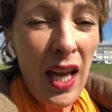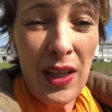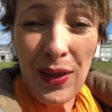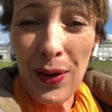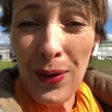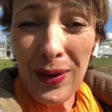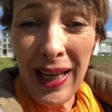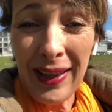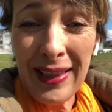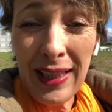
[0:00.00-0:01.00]
So
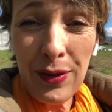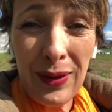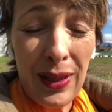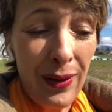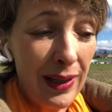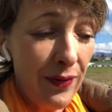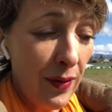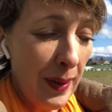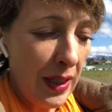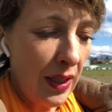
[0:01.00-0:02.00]
yeah, this is really great
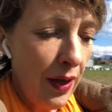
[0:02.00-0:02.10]
information.